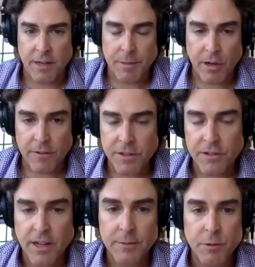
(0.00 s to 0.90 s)
I mean,
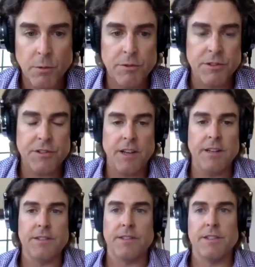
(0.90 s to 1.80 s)
oftentimes what we'll
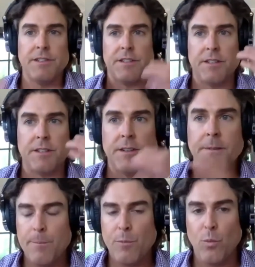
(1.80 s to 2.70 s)
say is, "Listen,
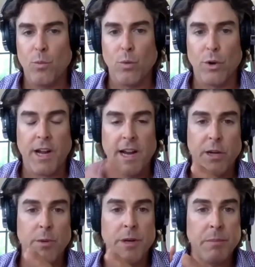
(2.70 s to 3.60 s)
we're not going
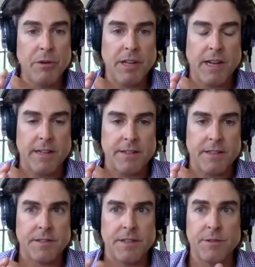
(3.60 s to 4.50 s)
to win a beauty
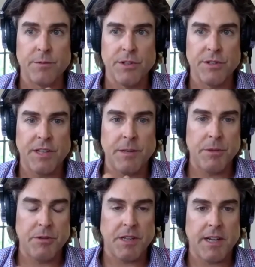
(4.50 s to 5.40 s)
contest," and in real estate, a
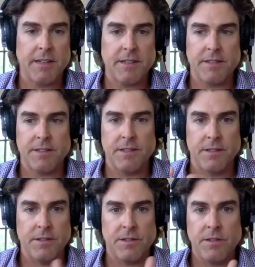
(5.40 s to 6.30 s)
beauty contest
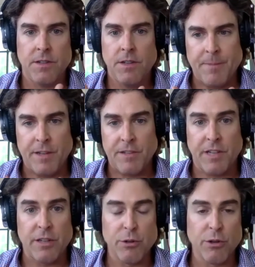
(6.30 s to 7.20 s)
is a
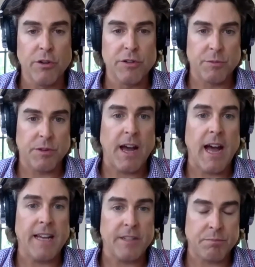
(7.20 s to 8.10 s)
seller who goes with
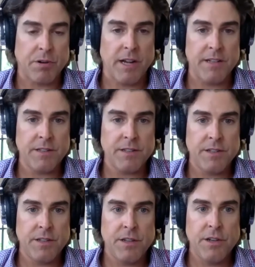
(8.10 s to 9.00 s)
highest
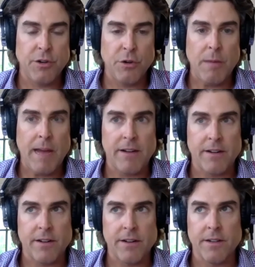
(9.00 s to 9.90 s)
price, no
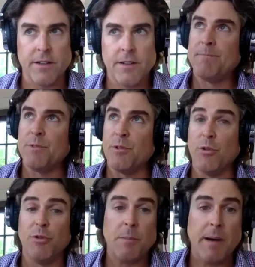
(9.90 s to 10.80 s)
matter
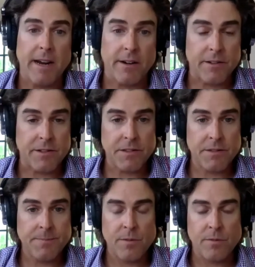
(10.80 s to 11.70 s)
who the buyer
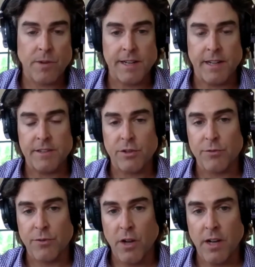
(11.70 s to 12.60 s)
is, right? And so
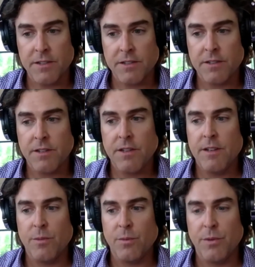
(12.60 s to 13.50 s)
for us,
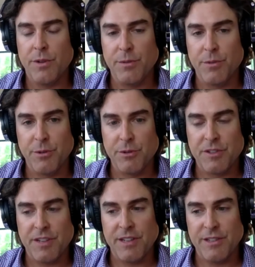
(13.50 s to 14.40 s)
we, we will
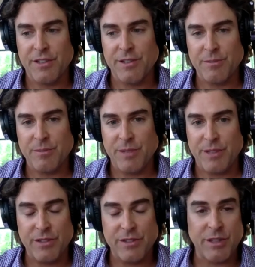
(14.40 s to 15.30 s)
say, listen,
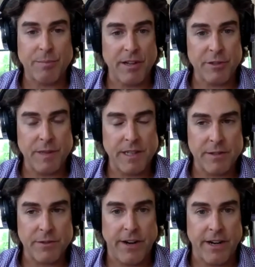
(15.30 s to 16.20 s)
like this is the price we think
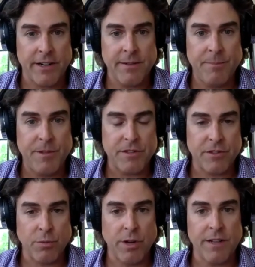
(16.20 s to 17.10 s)
is fair. This
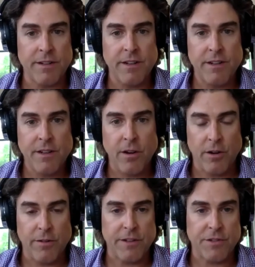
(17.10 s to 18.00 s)
is what our
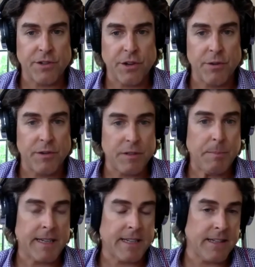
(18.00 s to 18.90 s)
investors are going to
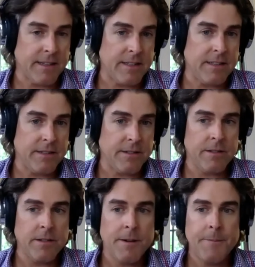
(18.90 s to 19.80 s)
expect out of this
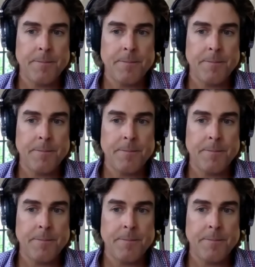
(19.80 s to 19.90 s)
deal.